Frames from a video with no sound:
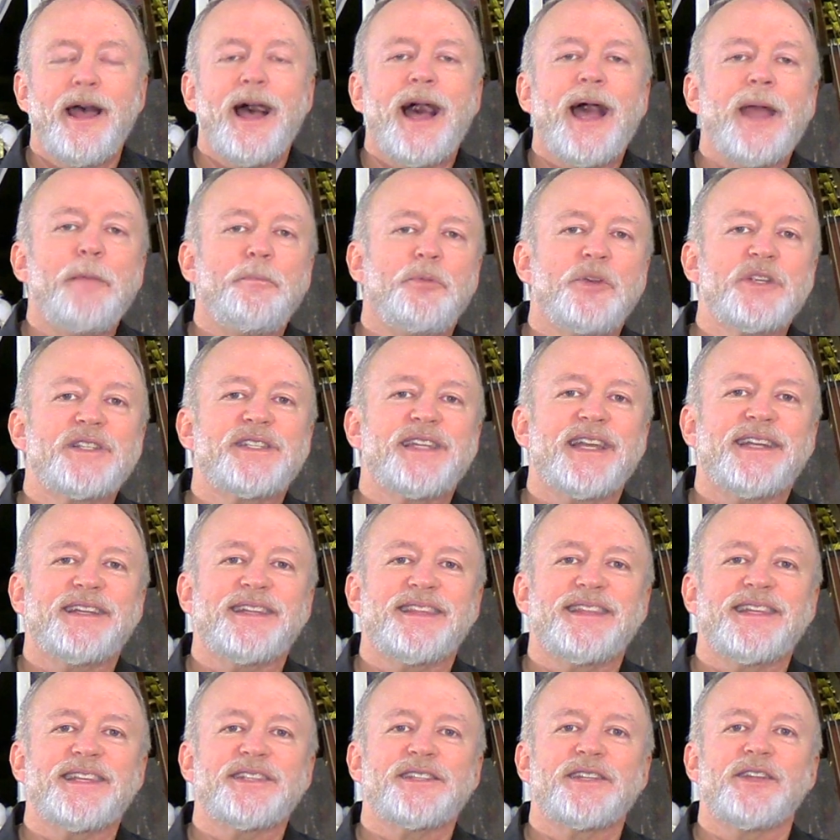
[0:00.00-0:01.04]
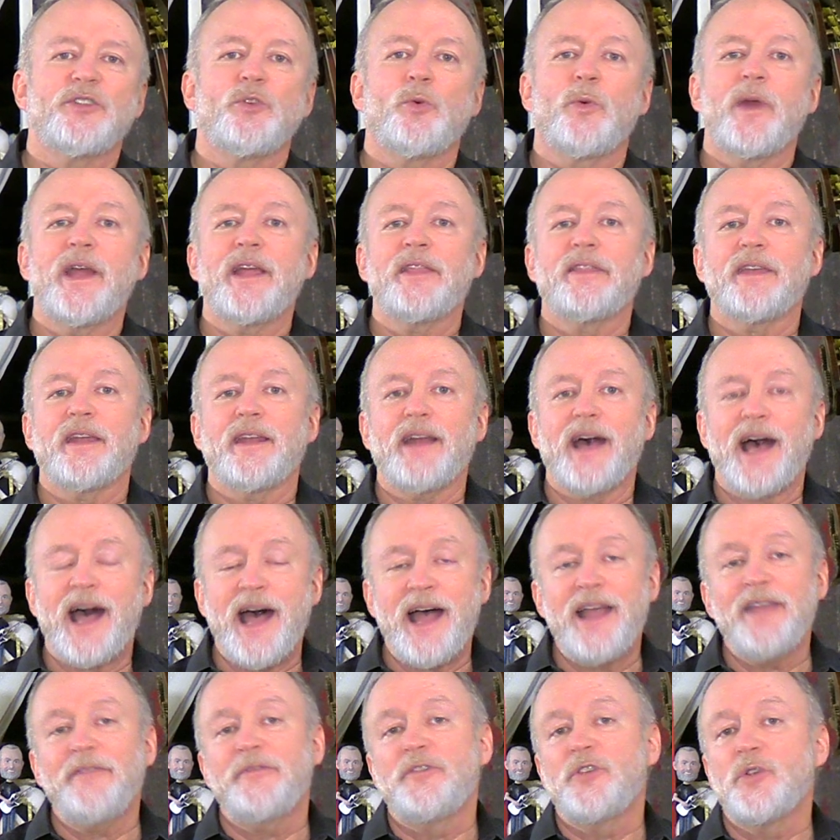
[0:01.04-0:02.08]
I present this in the way that
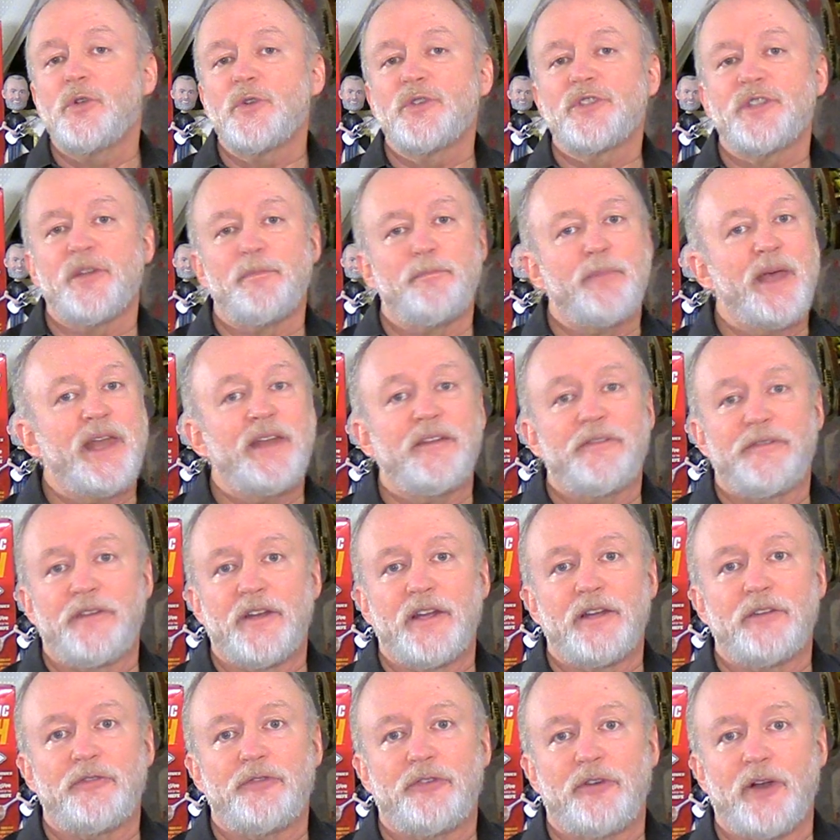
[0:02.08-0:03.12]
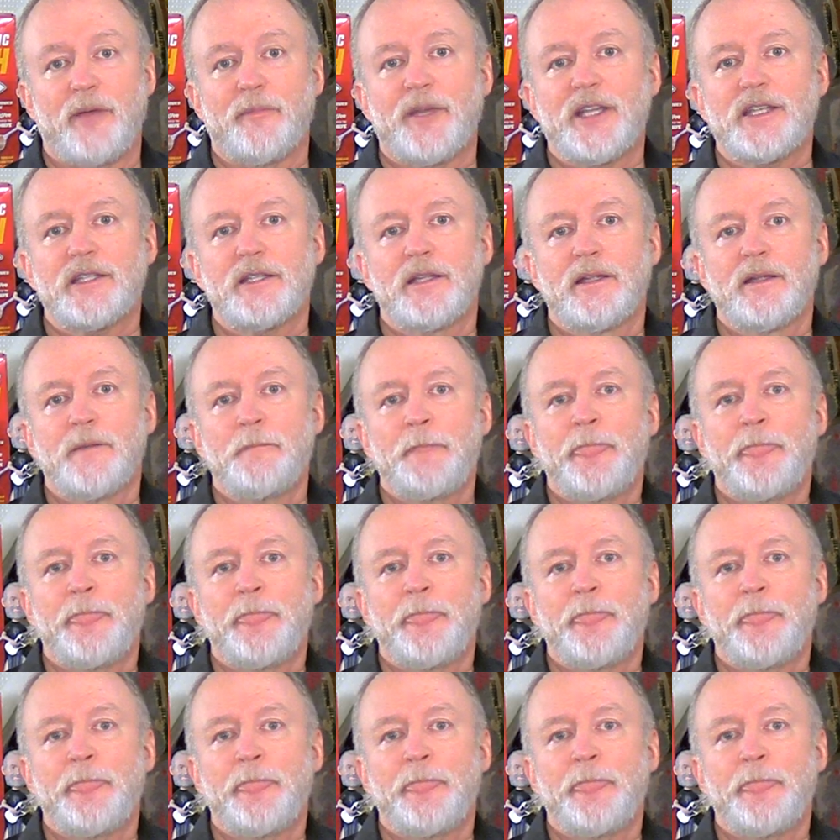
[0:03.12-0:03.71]
I've used and benefited from it,